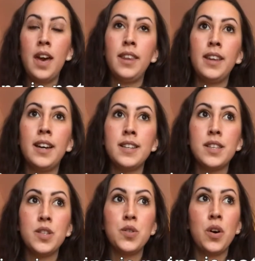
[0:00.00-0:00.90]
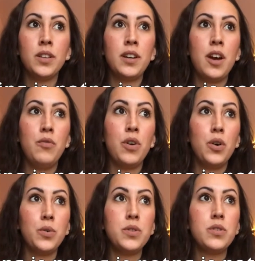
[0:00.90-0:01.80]
And that is a song that I
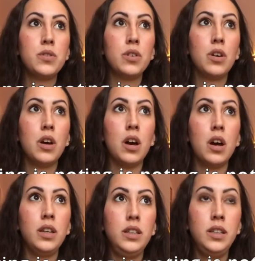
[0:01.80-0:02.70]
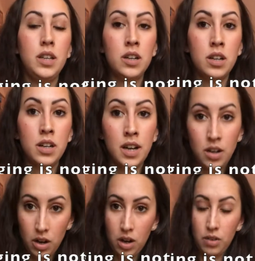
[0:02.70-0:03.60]
wrote a year and
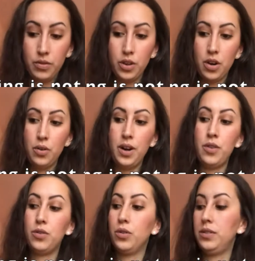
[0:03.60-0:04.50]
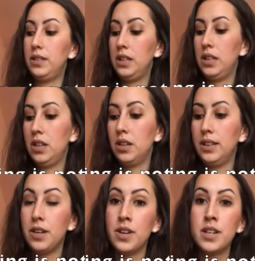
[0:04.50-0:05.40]
a half ago. I wrote the
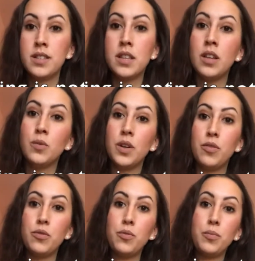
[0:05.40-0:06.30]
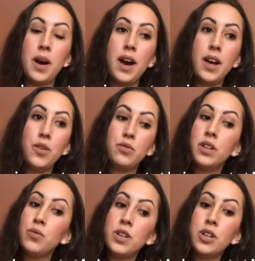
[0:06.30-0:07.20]
lyrics and one of my
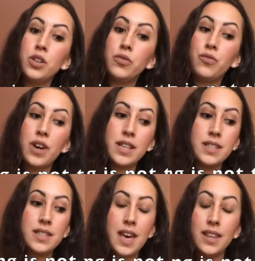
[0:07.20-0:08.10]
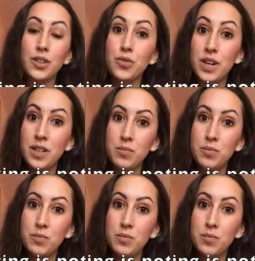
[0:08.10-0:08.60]
really, really good friends and great